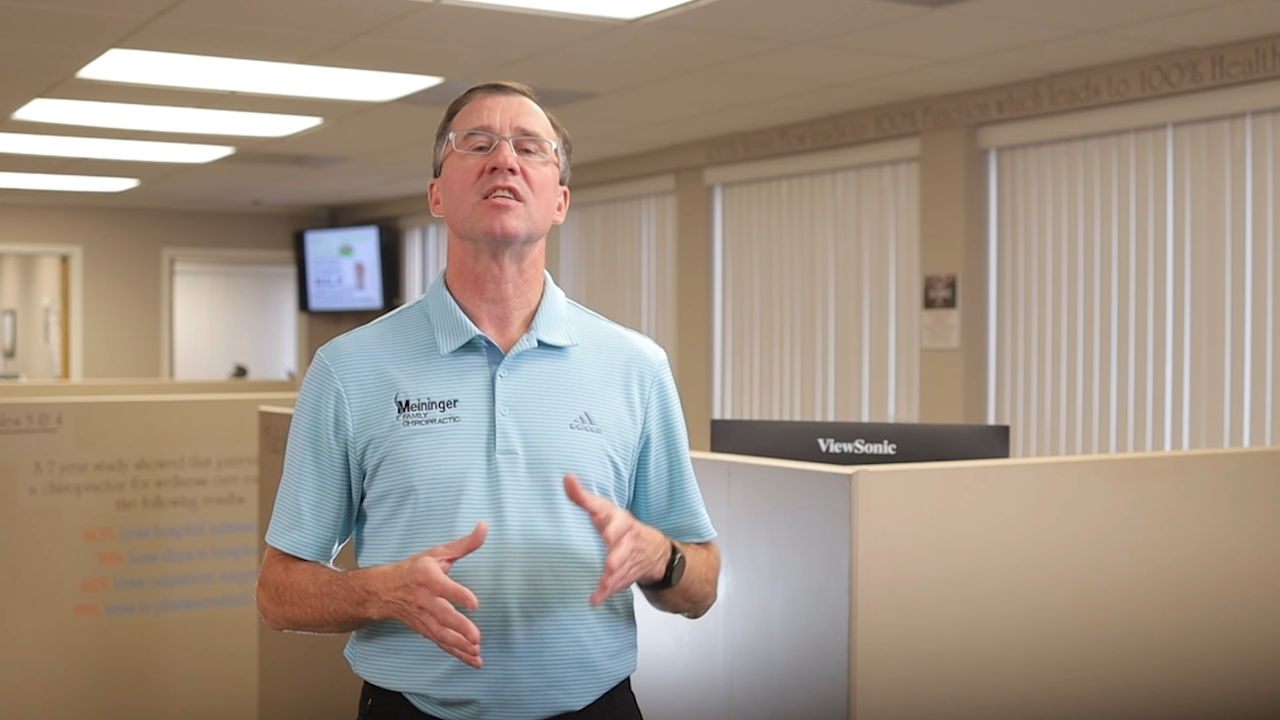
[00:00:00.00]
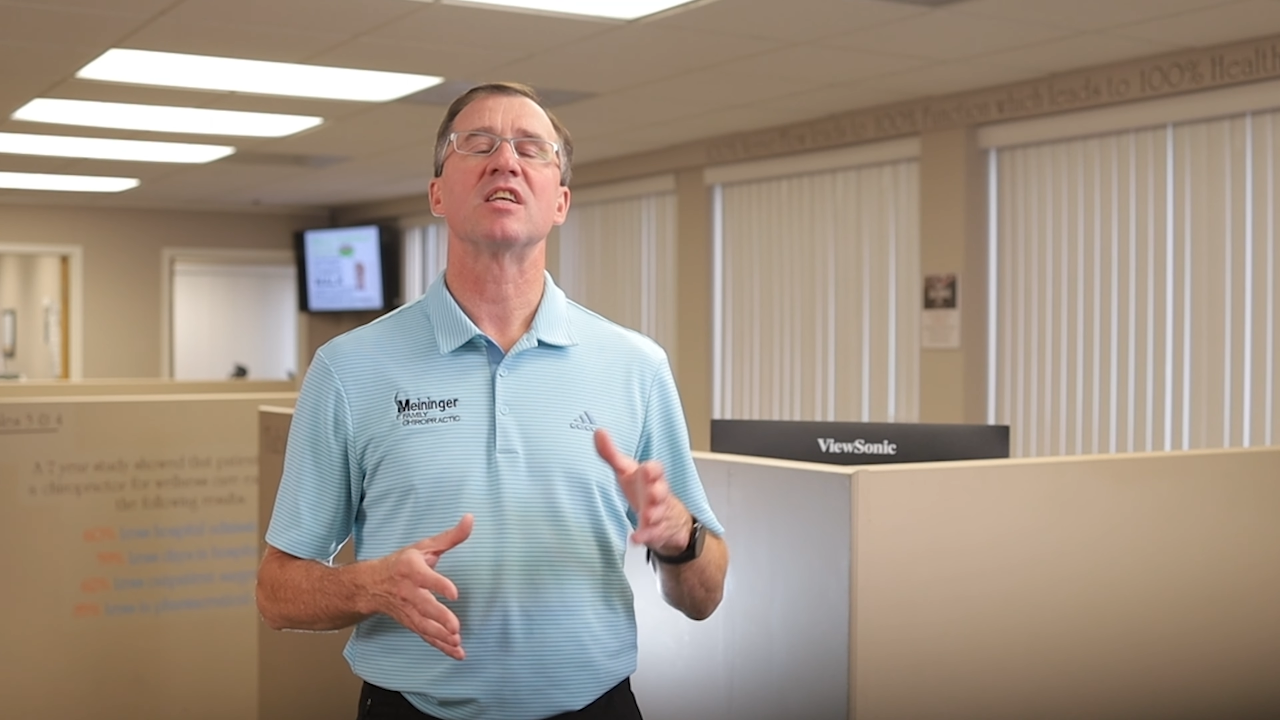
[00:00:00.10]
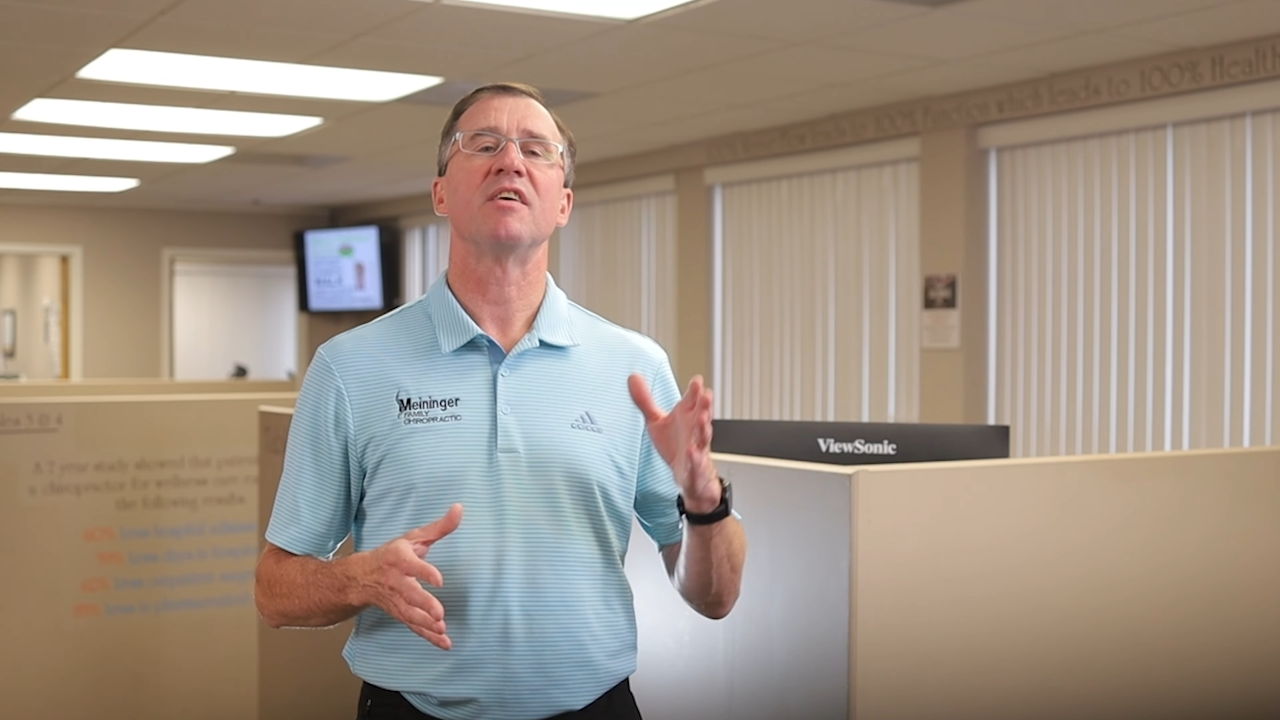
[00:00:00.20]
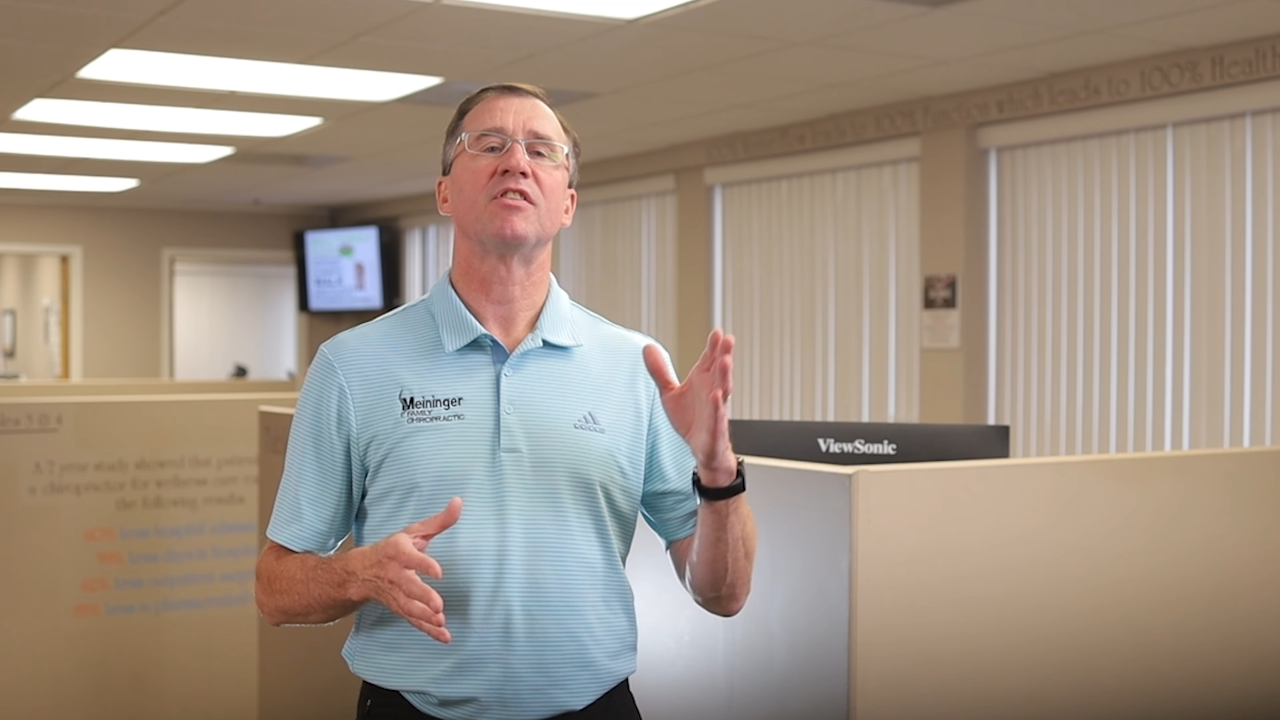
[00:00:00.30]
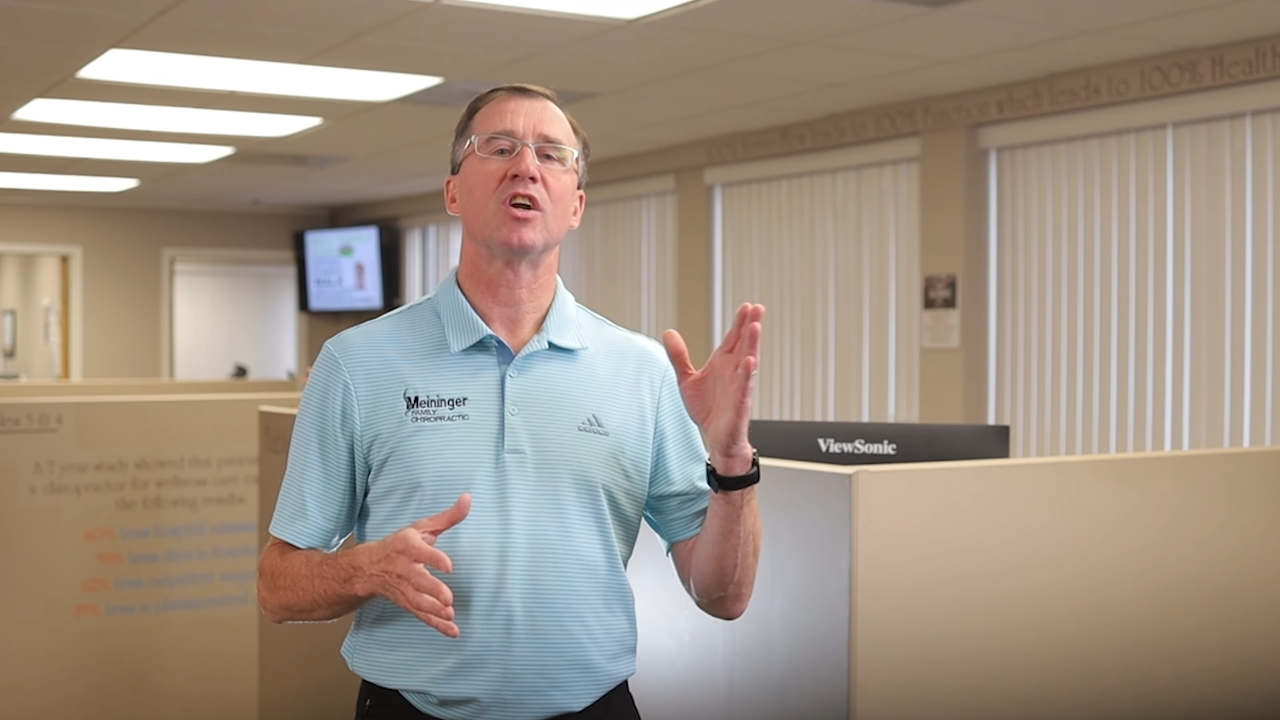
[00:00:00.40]

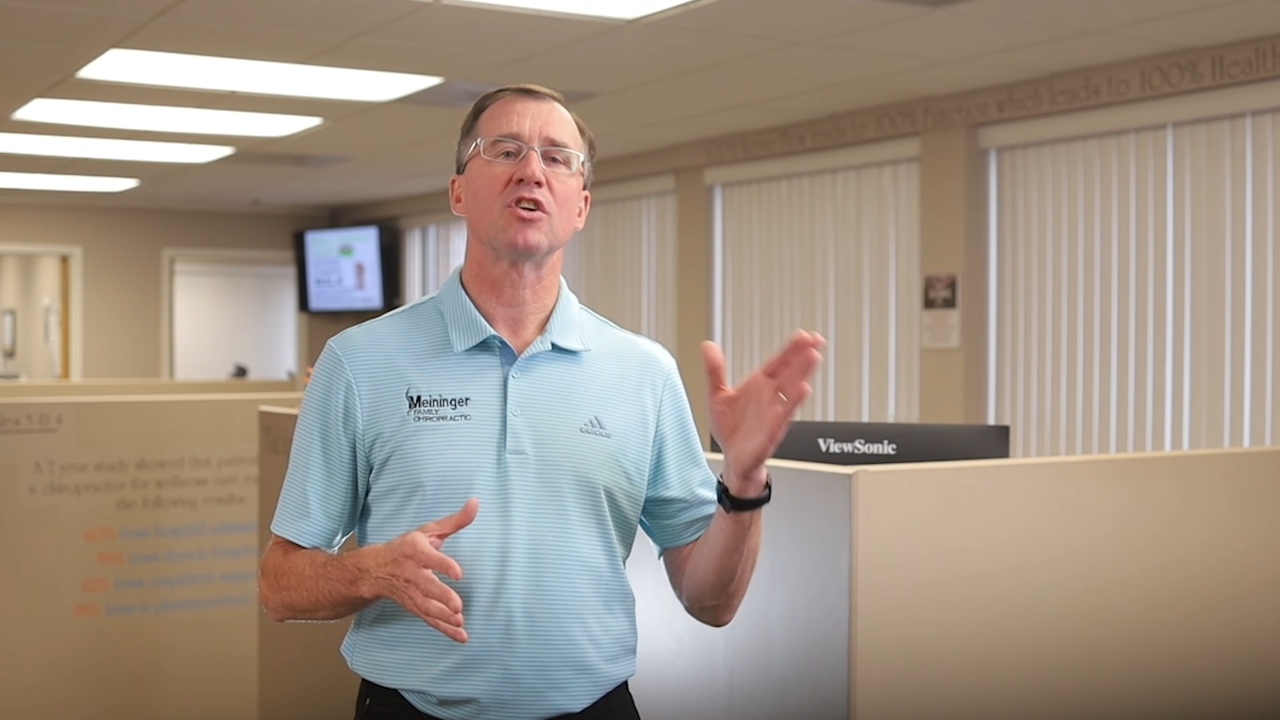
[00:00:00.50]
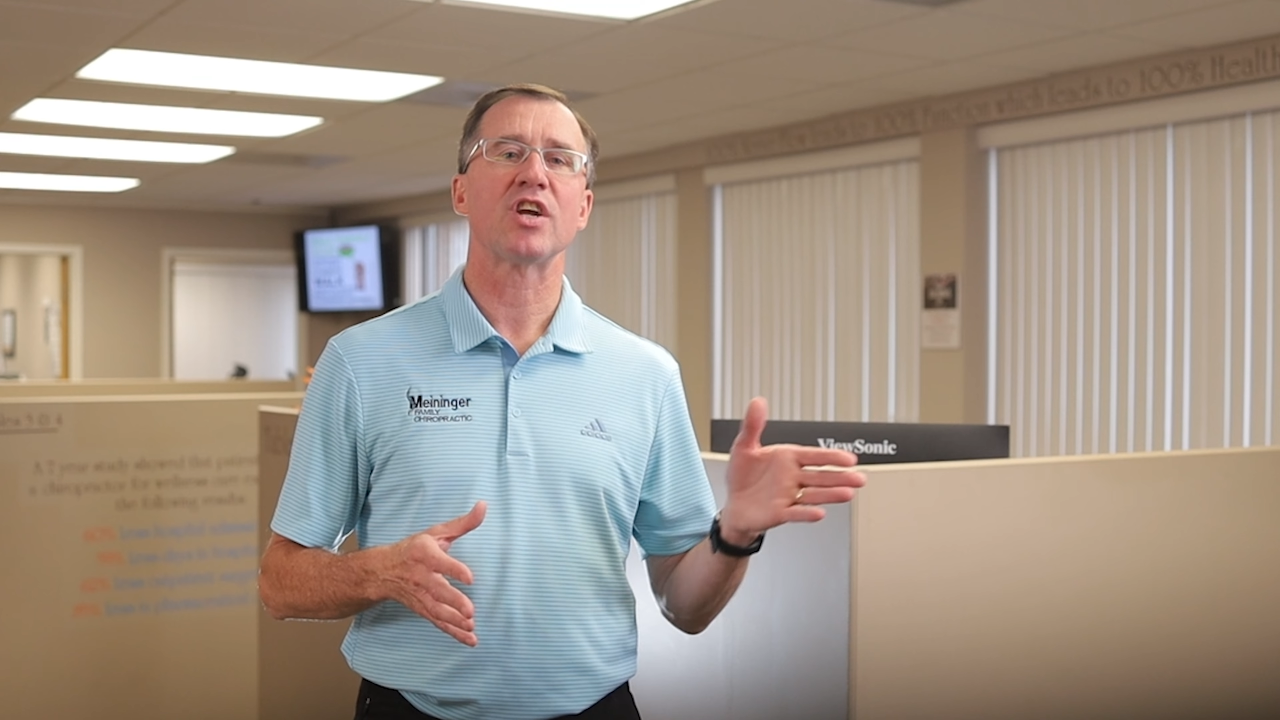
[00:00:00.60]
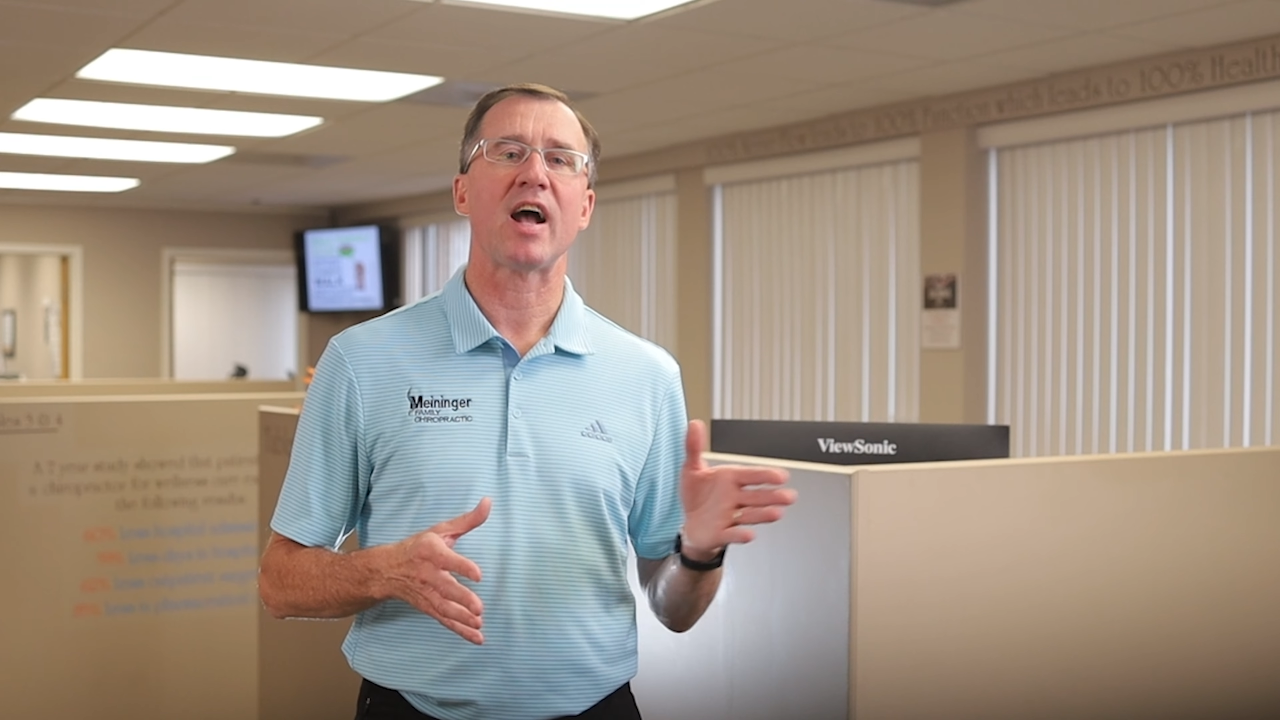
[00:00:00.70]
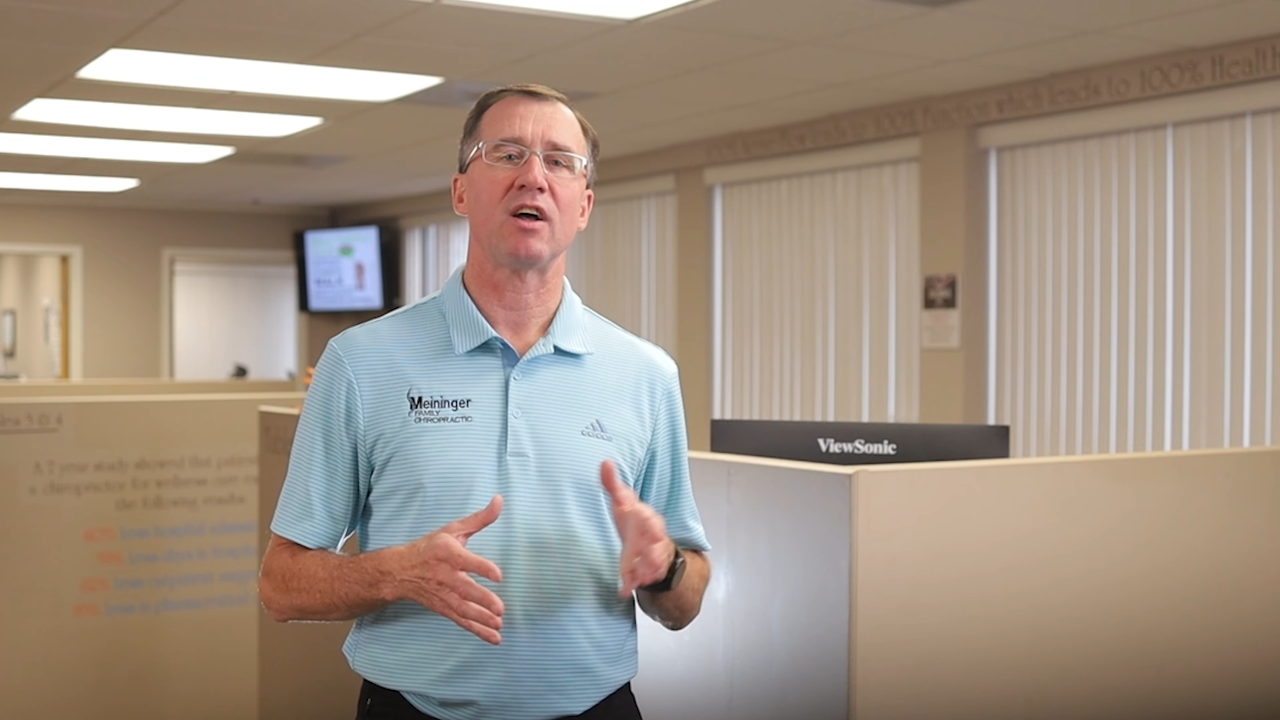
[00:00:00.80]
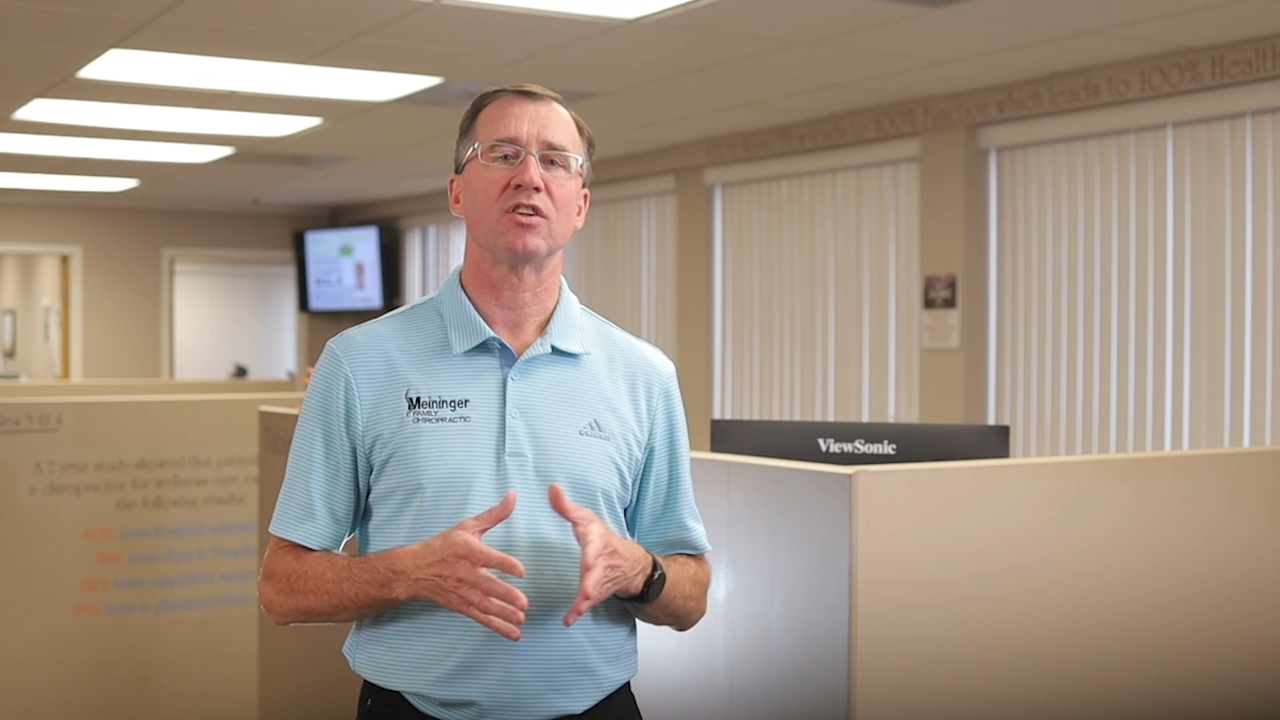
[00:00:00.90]
because if their